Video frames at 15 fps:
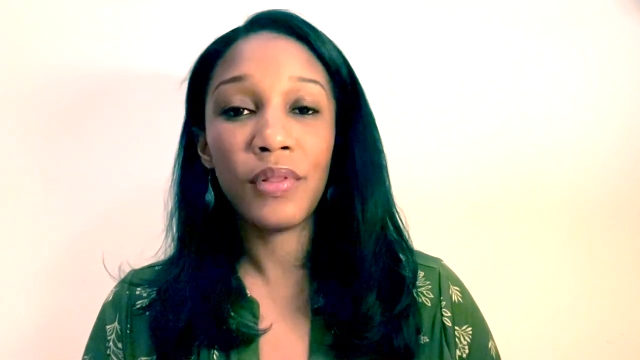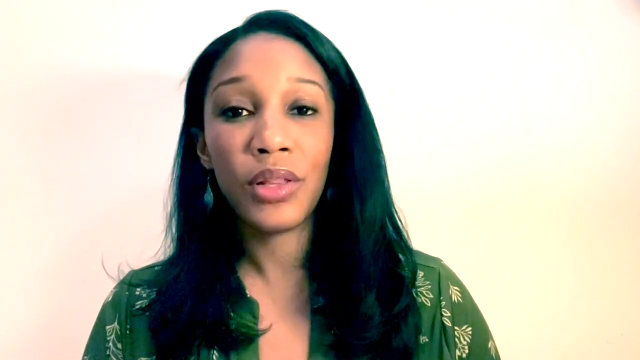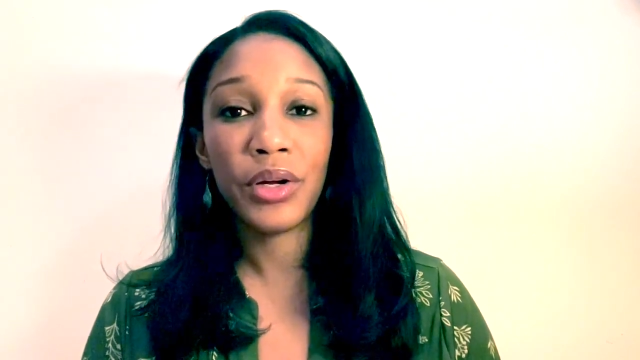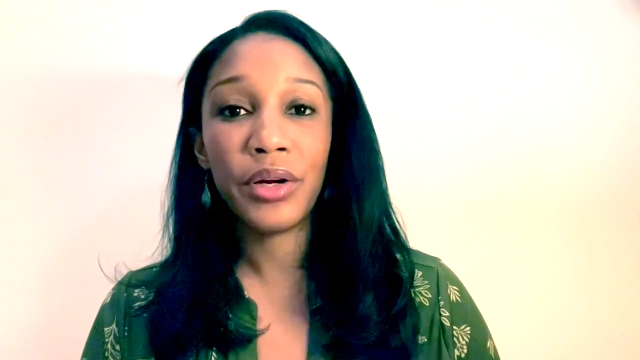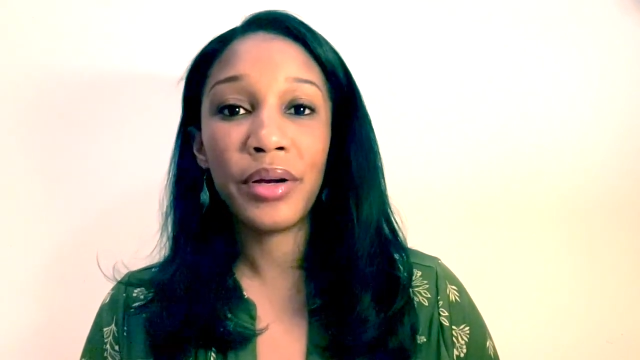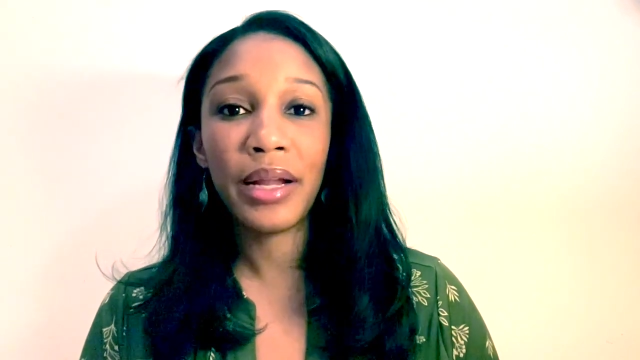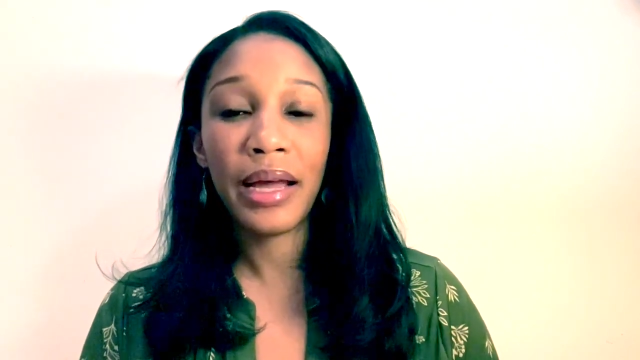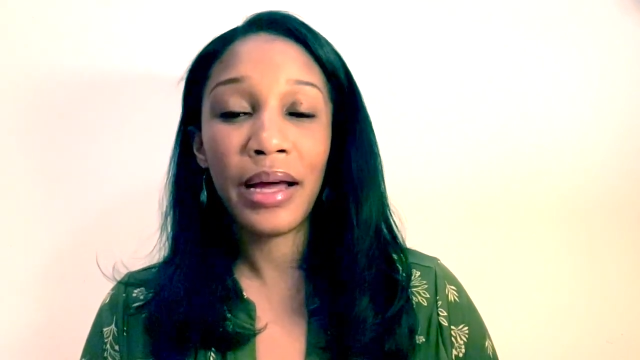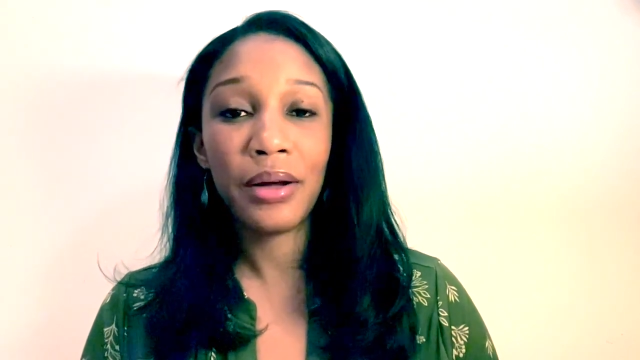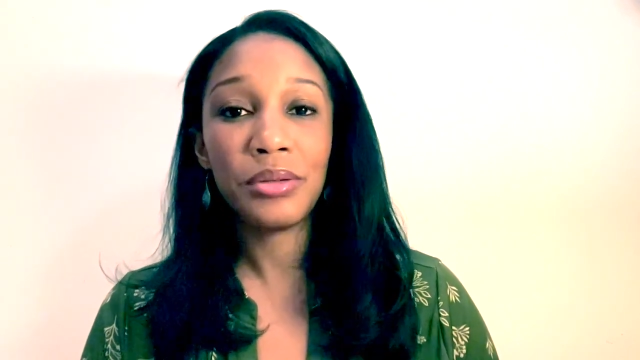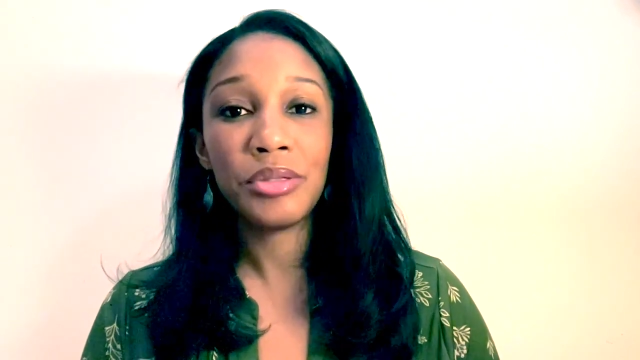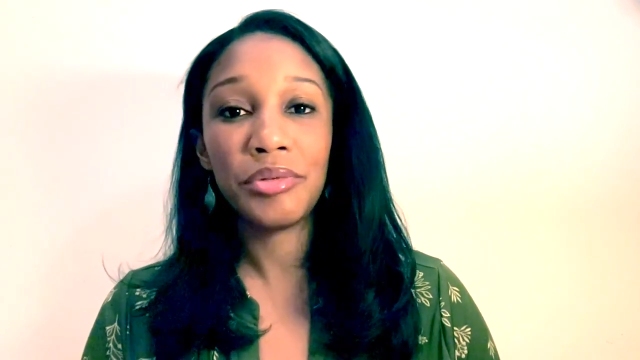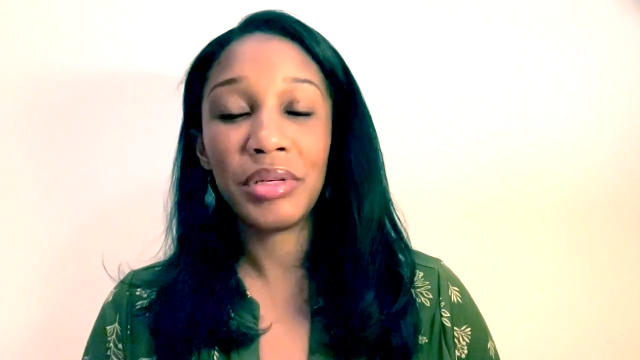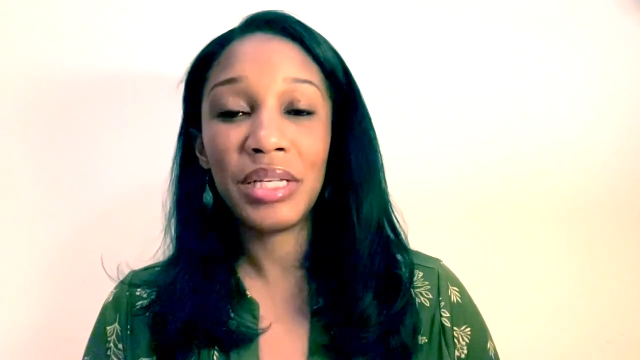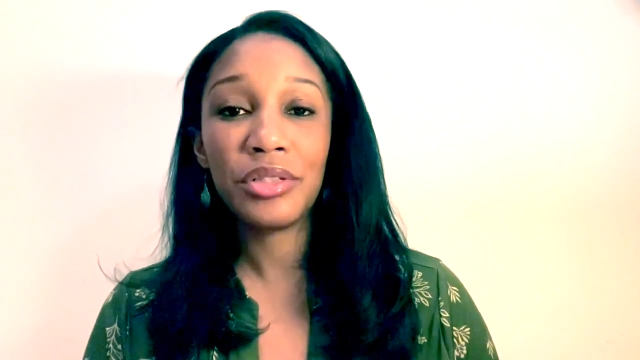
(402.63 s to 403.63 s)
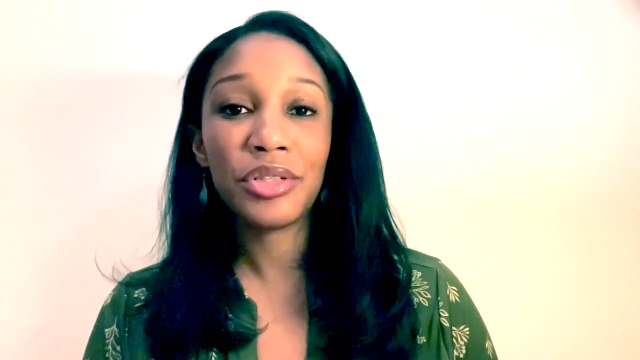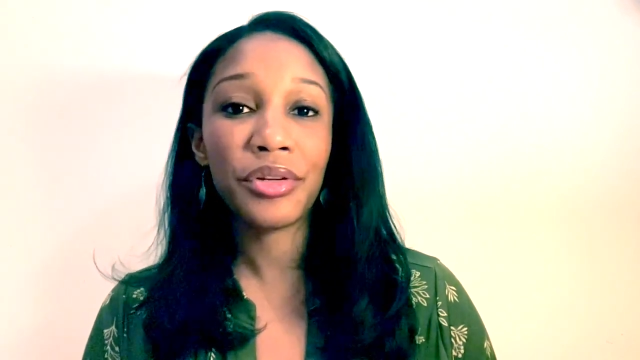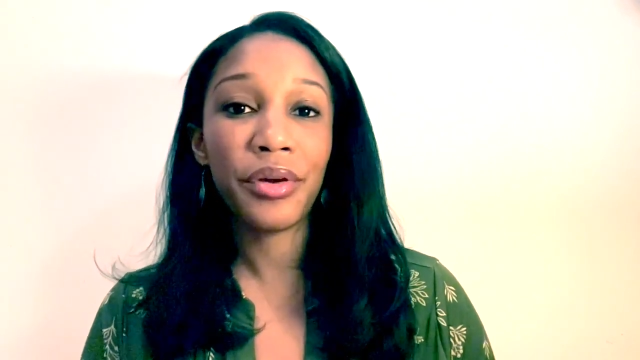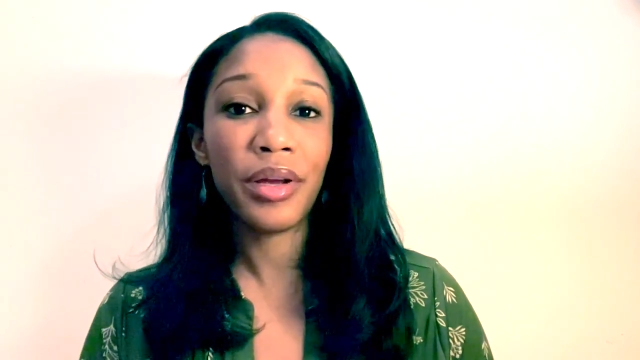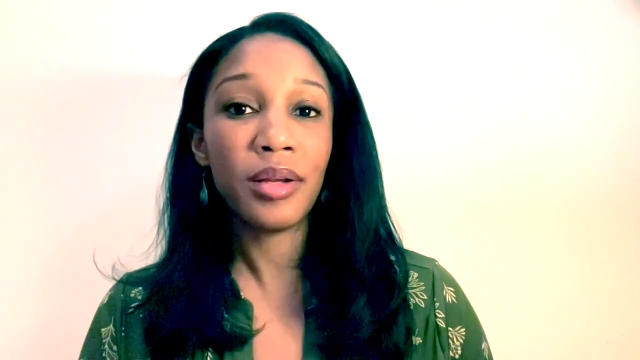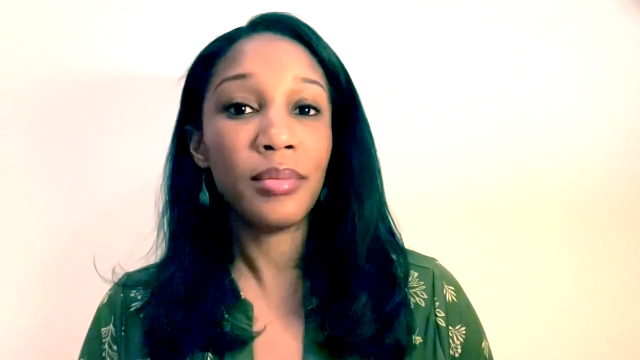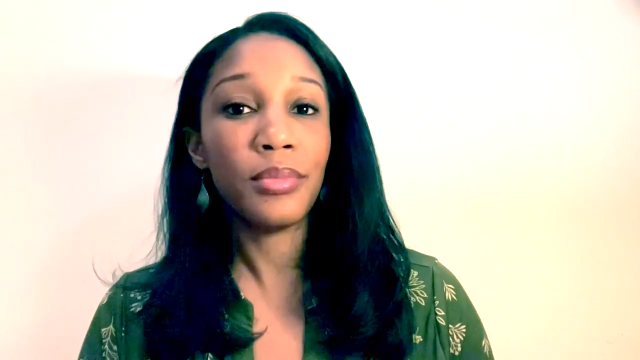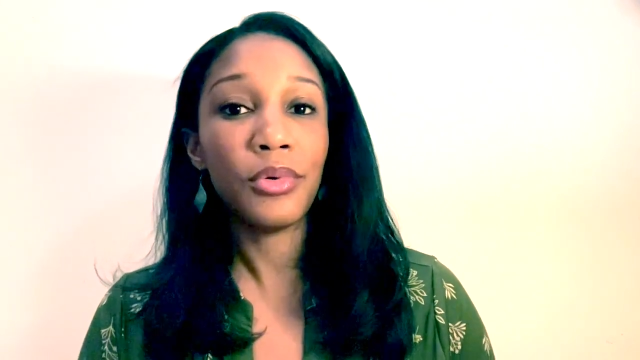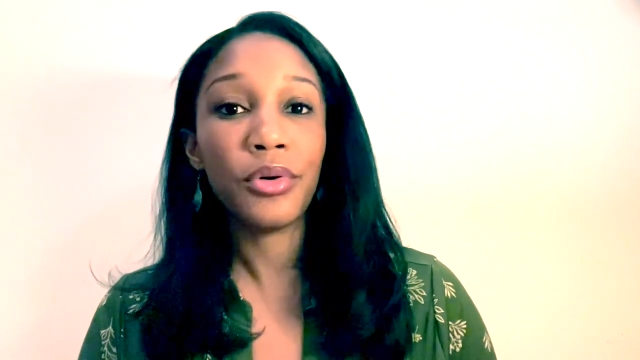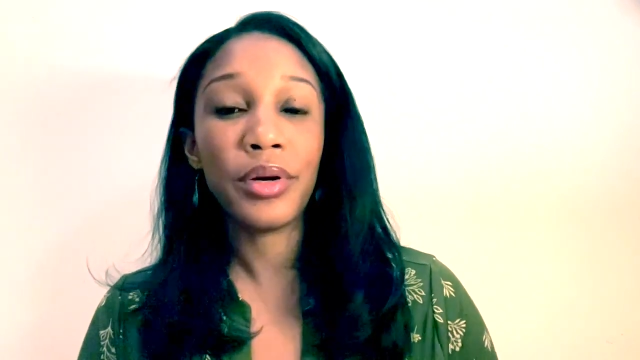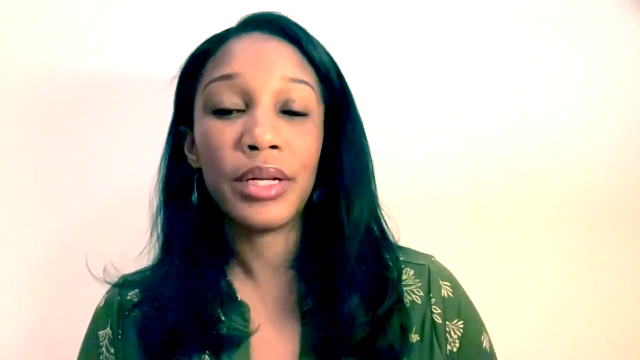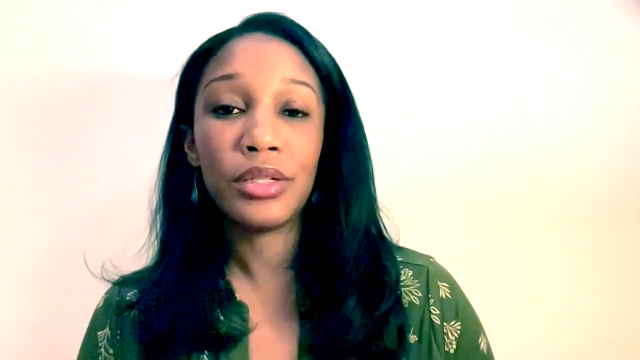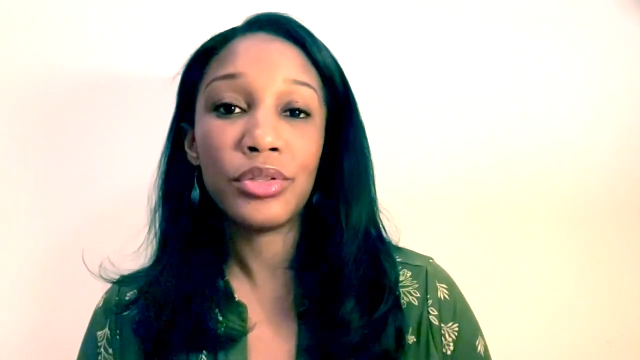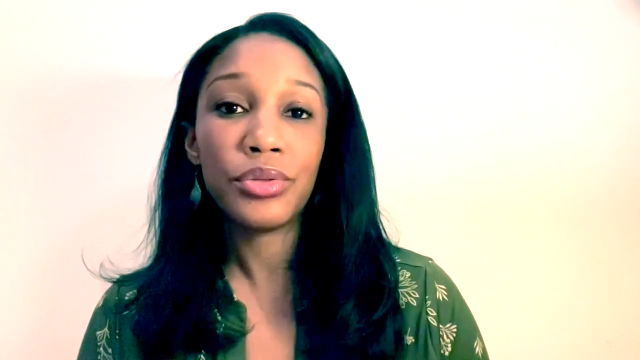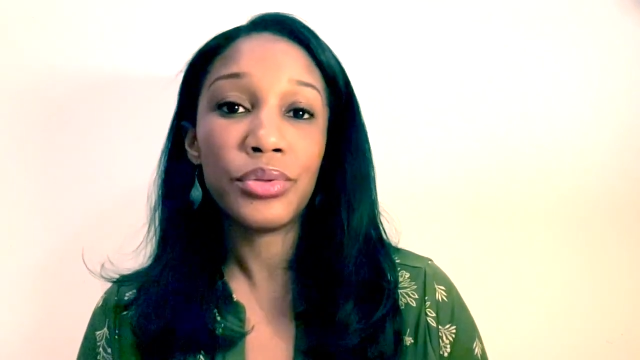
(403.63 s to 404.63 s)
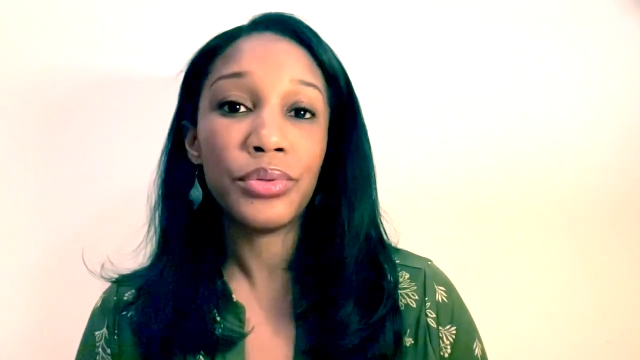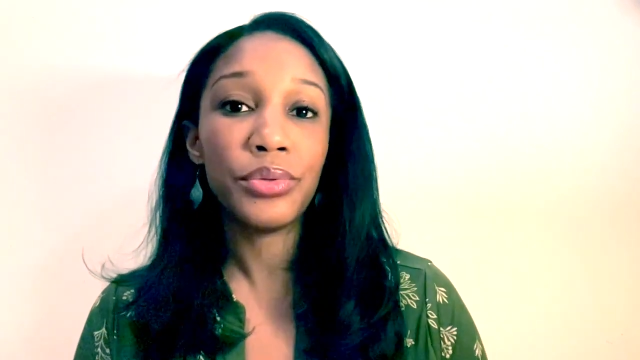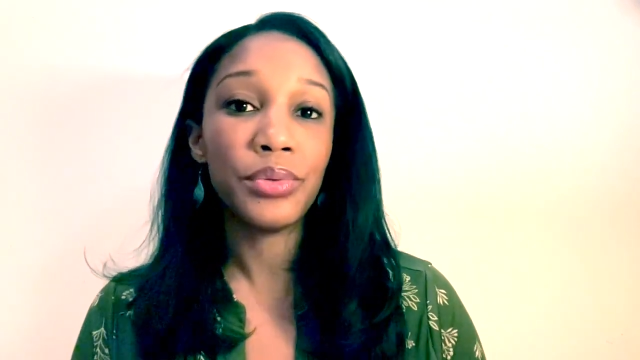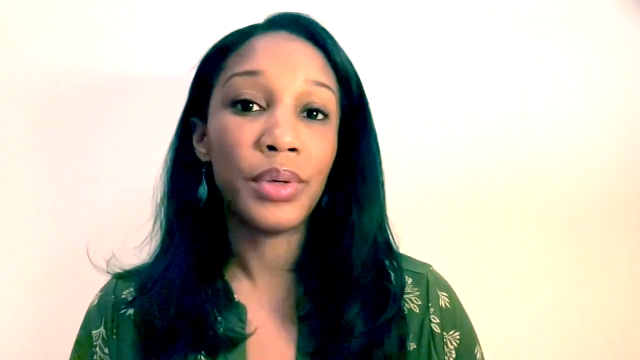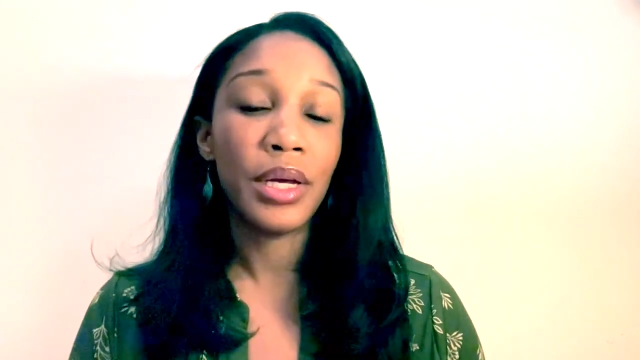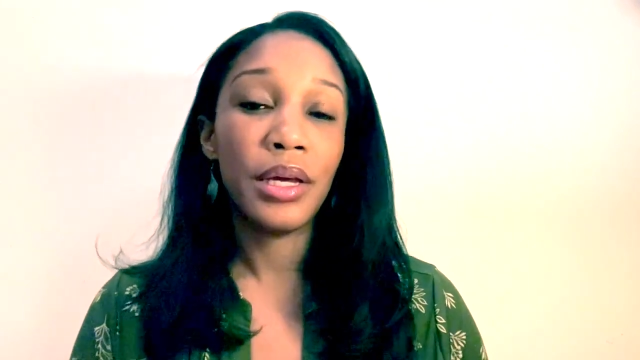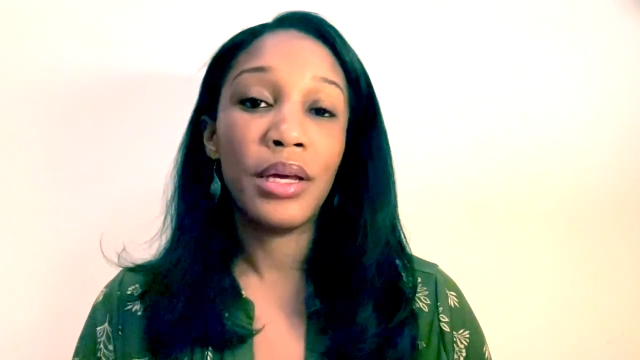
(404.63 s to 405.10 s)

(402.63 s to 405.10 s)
learn how to integrate it more into